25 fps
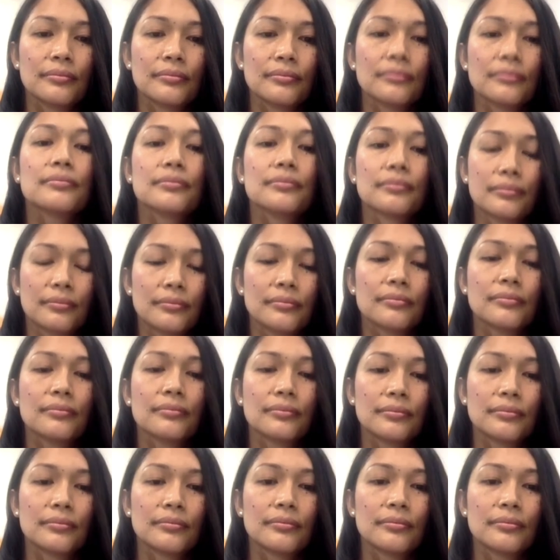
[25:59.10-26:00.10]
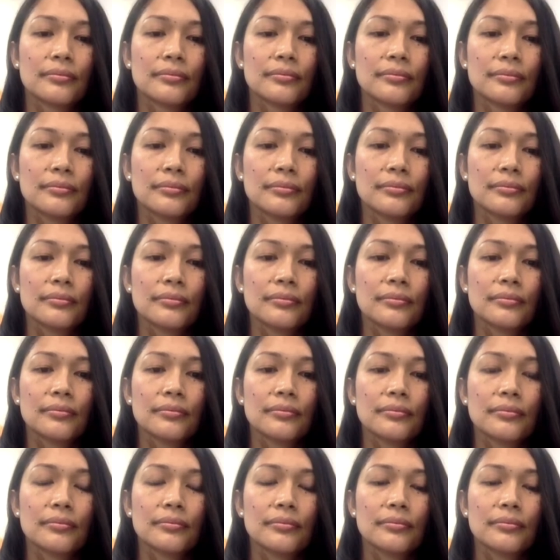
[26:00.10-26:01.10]

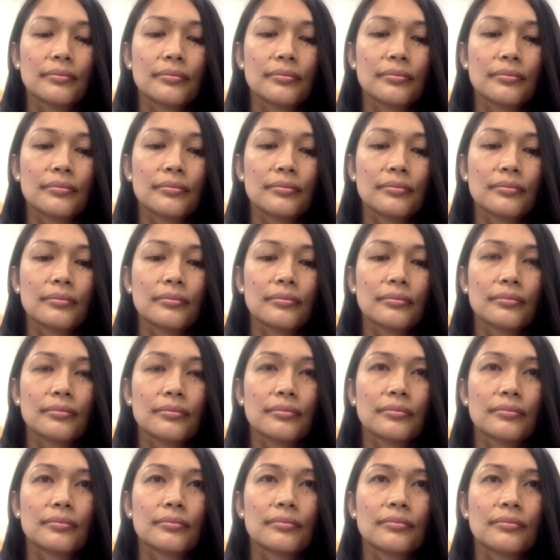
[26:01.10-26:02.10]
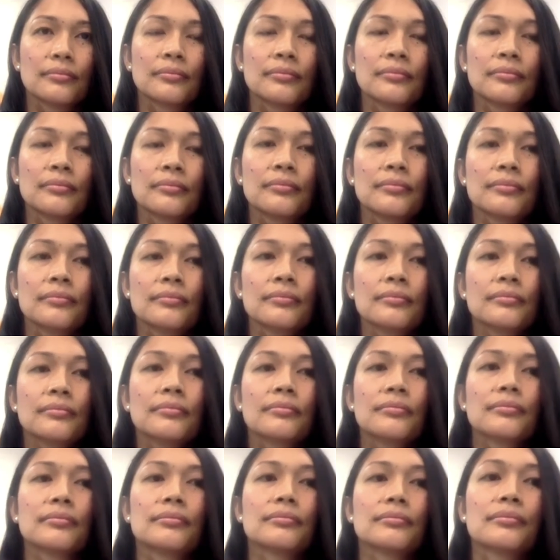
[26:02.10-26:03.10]

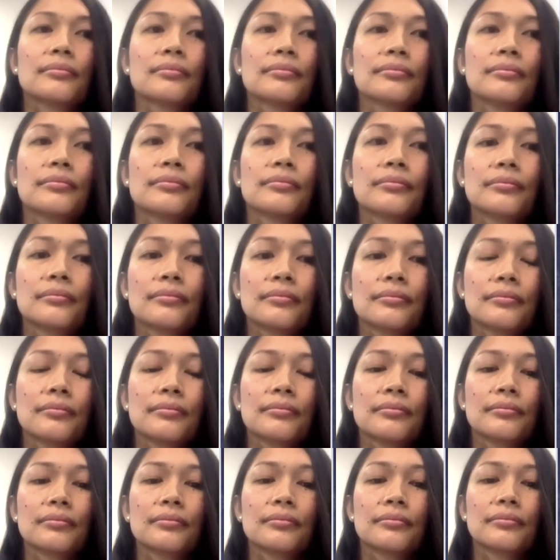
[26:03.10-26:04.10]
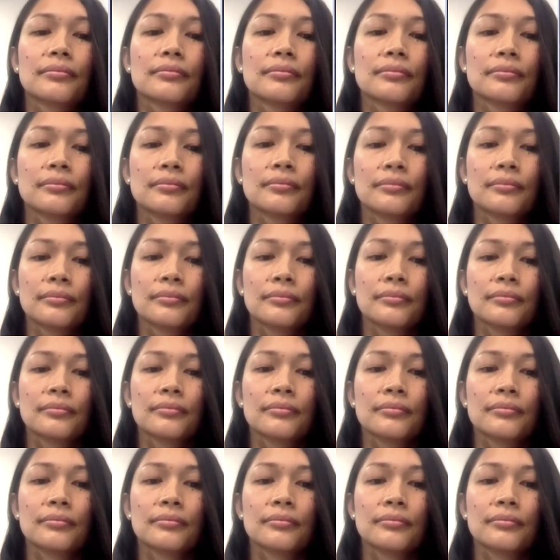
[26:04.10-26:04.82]
This person isn't speaking.